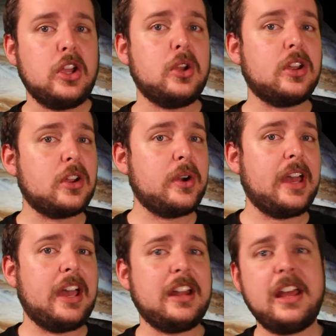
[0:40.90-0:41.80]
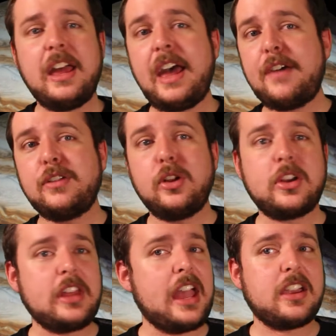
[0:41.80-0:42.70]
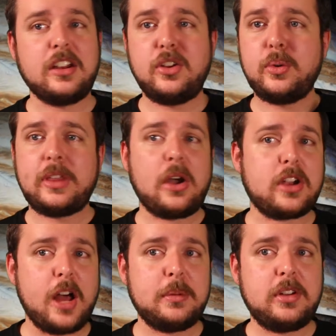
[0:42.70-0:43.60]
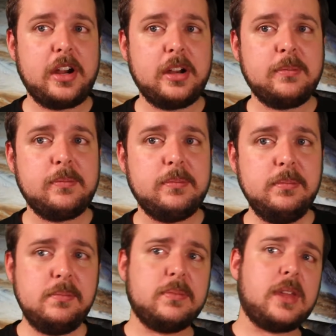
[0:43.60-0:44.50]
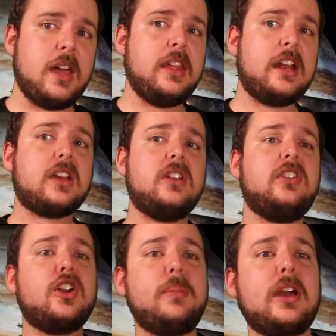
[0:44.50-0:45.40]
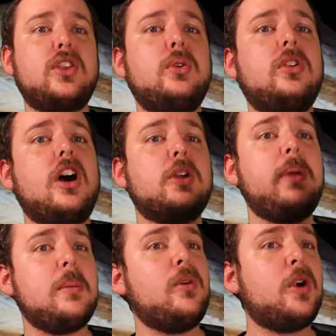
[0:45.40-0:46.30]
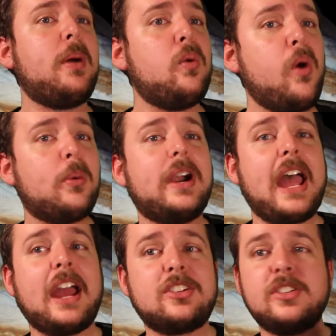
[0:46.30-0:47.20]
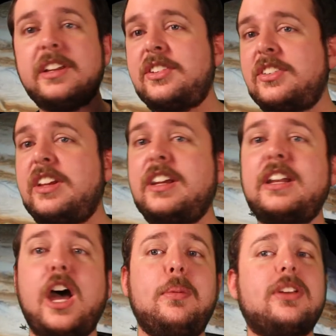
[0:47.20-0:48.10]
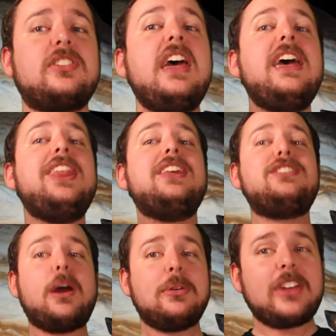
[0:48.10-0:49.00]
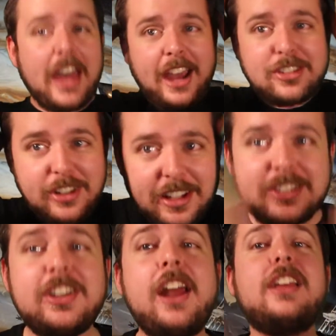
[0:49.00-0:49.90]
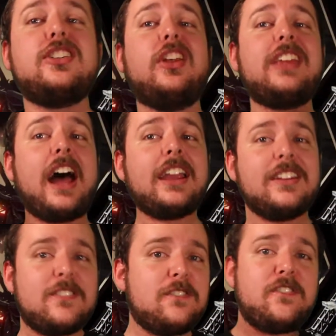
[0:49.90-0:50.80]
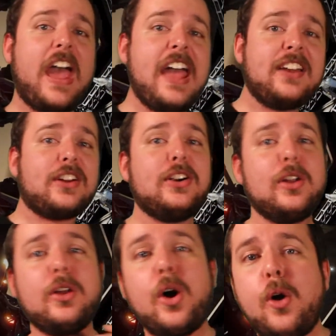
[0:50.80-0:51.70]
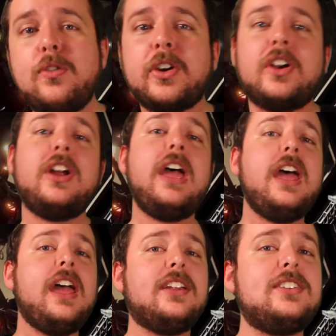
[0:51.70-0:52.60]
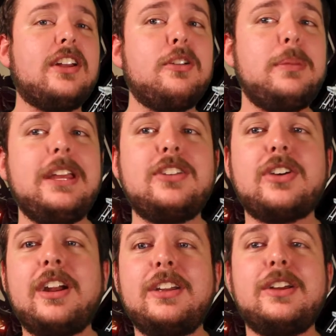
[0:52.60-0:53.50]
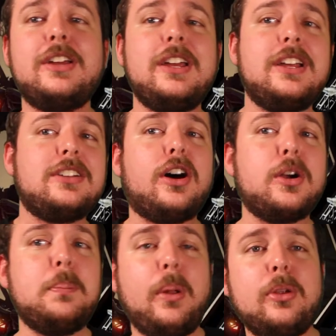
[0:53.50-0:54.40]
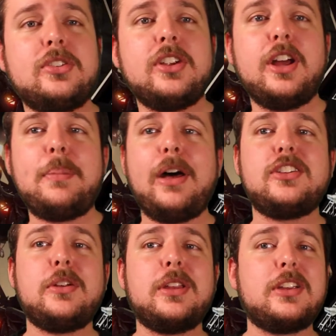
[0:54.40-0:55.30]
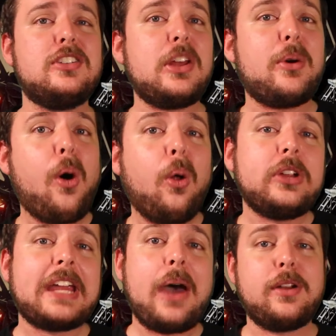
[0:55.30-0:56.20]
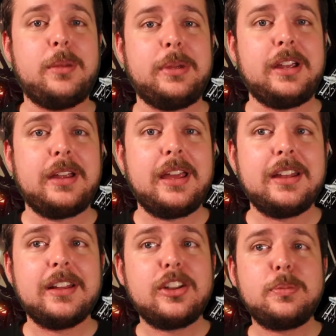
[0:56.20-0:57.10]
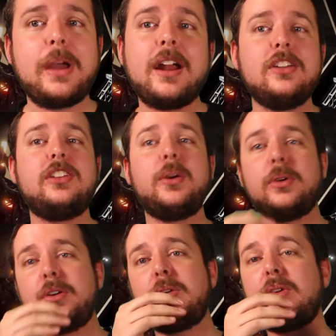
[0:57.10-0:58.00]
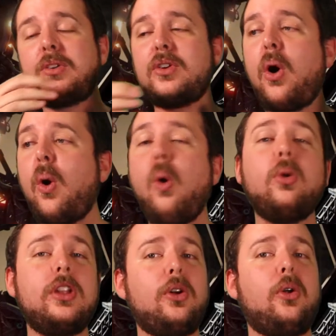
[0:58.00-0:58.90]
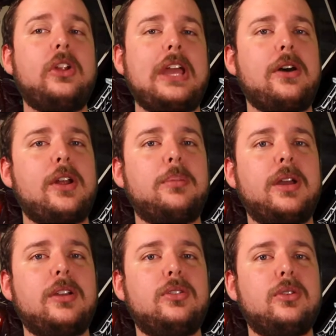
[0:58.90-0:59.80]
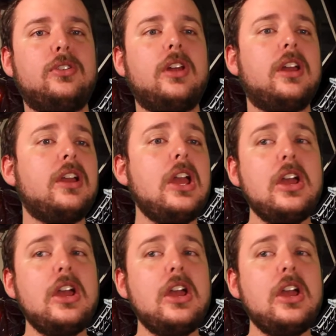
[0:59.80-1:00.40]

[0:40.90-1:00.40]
You can go ahead, have a look at that. I'm going to do it without commentary. And then I'm going to cycle back through and talk a bit more about what we're actually seeing now, because this stuff is actually exciting. It's something I can fangirl over, instead of me trying to talk bullshit about something because they were holding out on me. And let's be honest, they were totally holding out on me on Tuesday.